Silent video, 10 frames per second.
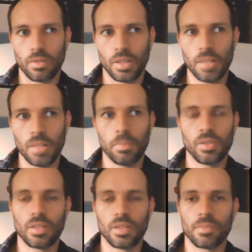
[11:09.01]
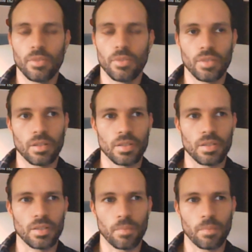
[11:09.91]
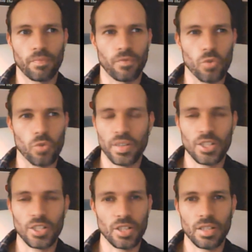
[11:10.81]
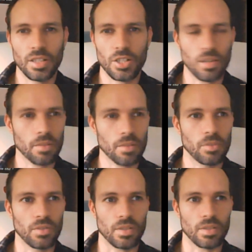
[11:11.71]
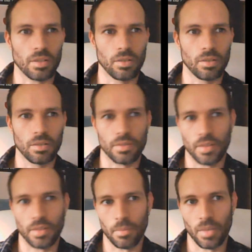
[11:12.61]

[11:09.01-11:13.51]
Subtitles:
He put this movie in his top 40 shitty shark movies, he calls them.